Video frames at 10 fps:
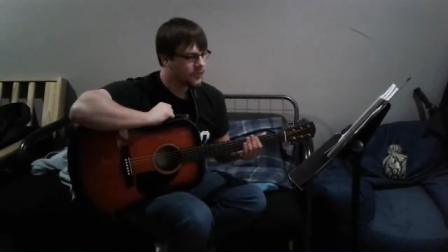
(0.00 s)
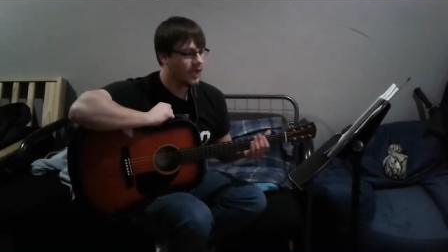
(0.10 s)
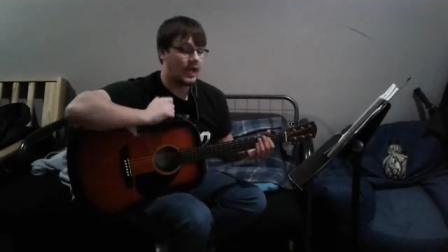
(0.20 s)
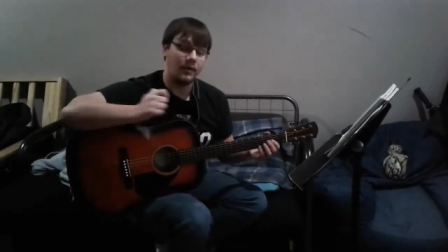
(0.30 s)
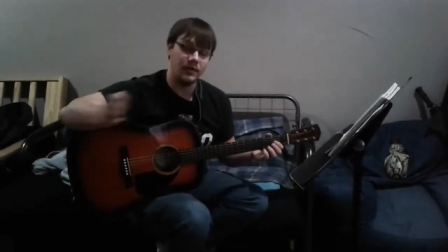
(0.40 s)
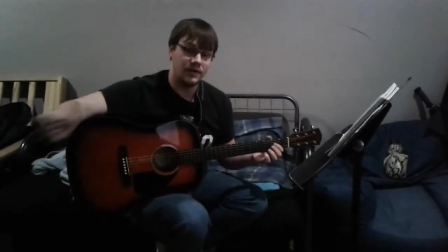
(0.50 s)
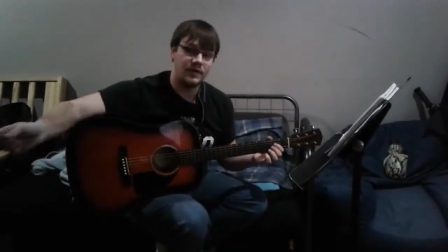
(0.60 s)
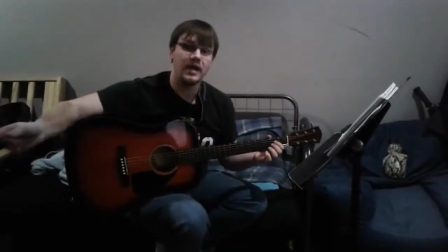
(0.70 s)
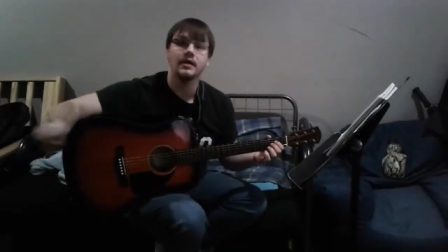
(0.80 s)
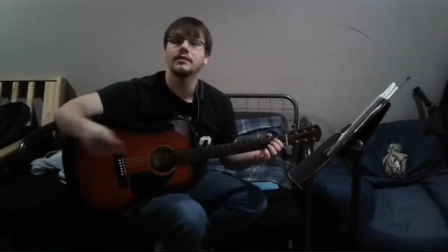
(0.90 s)
And how I would do
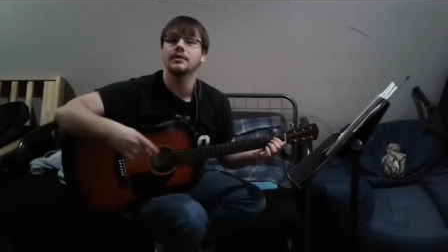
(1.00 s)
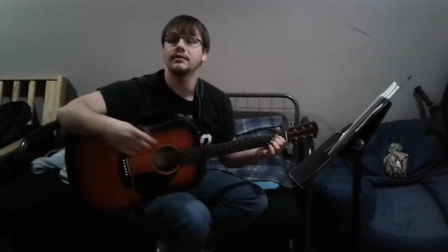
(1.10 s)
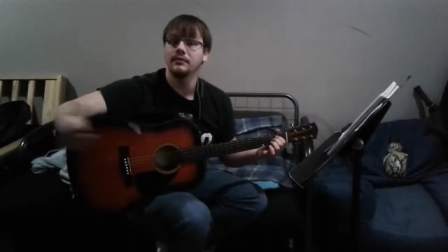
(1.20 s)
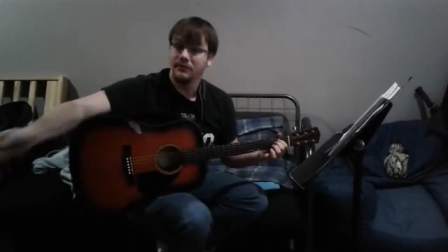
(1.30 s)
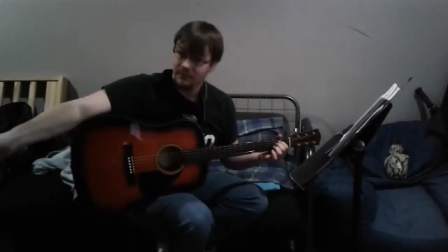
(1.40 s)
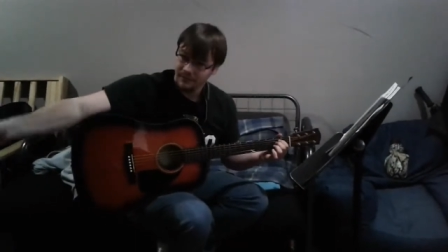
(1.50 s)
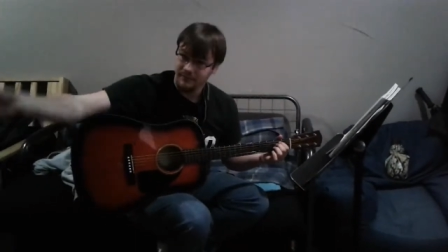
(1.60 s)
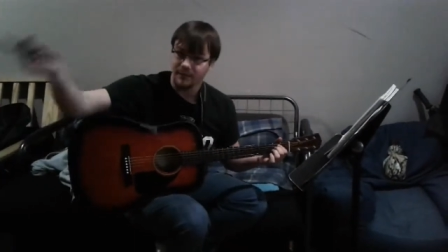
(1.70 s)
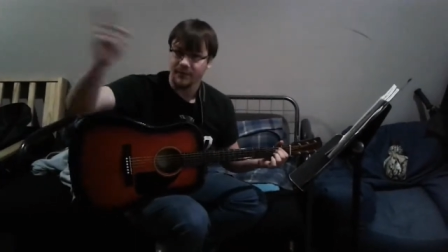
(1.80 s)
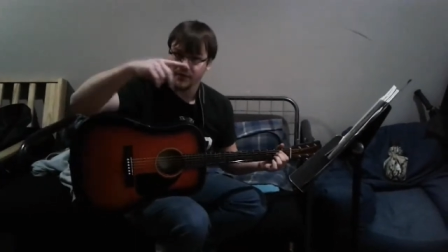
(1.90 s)
that, I'd
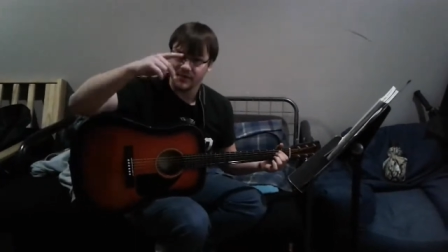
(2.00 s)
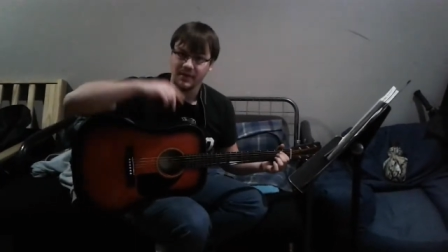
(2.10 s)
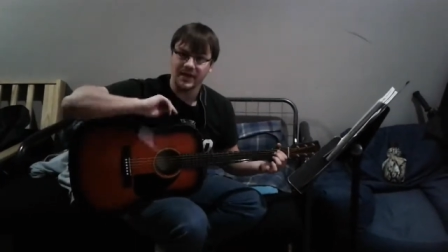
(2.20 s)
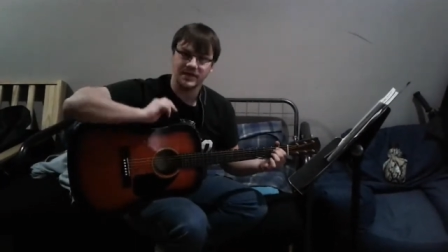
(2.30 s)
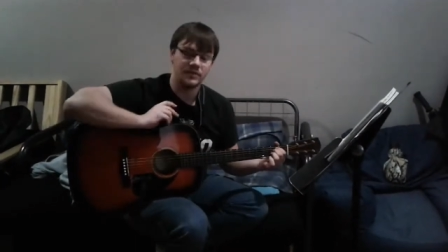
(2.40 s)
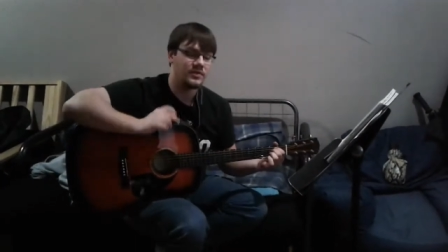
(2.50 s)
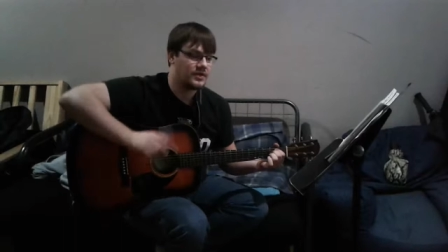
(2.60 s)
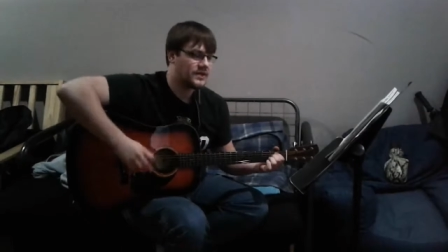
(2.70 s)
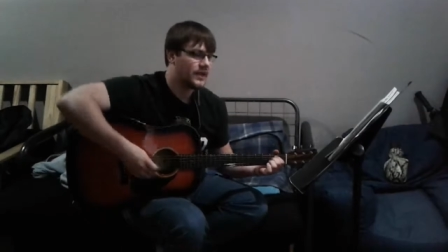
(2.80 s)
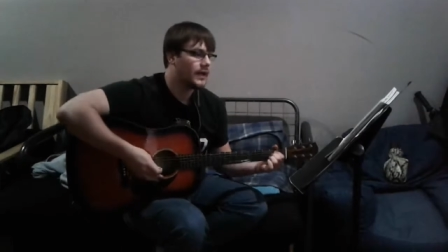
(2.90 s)
reverse it back to the
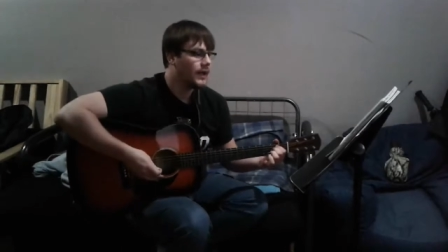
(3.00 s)
music.